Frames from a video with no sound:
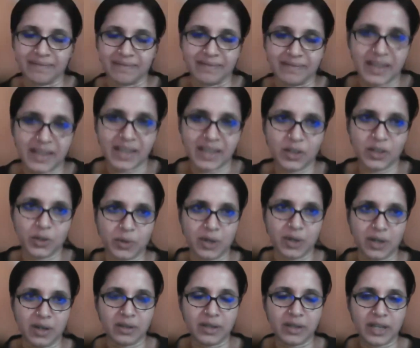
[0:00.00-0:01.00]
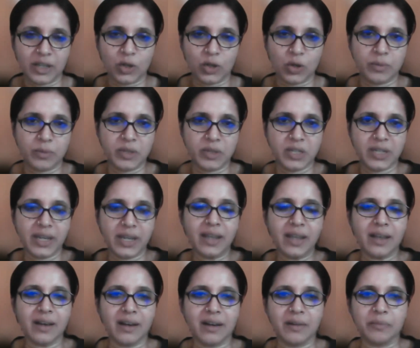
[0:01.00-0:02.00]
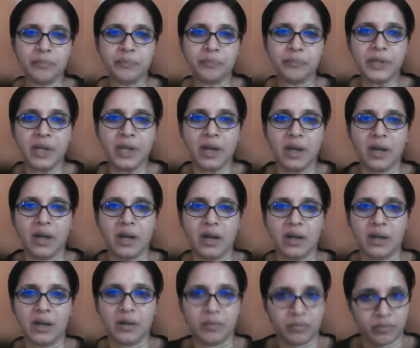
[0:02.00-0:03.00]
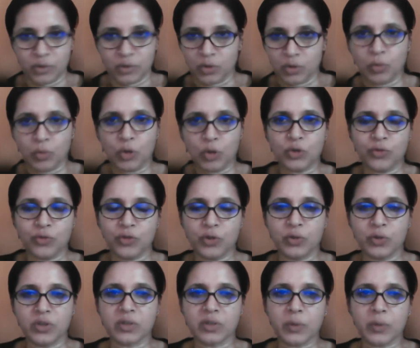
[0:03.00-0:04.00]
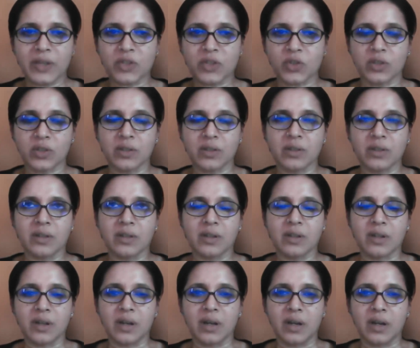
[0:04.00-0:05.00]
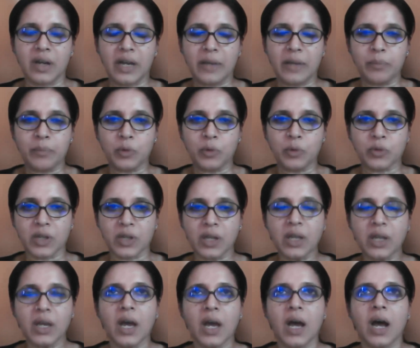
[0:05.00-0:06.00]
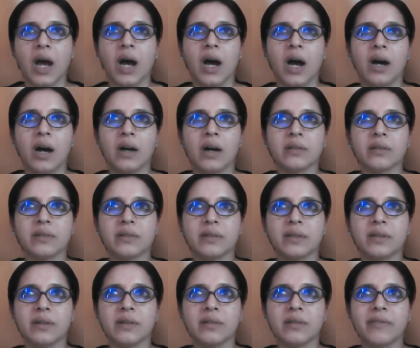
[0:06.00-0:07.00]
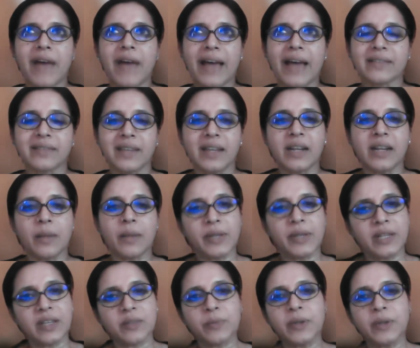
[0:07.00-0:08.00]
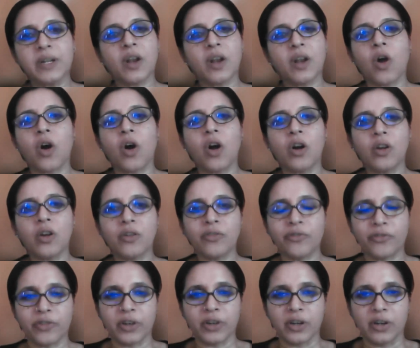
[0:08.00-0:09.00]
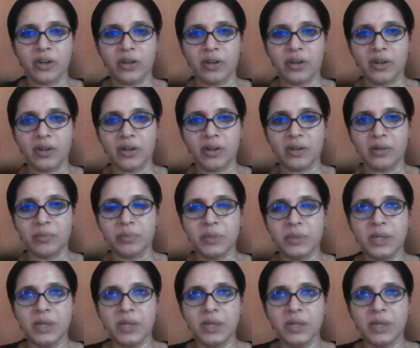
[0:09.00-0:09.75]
thank you. Thank you, Abhishek. To both of you, this question I'm posing. The vaccine, I mean, there's been a lot of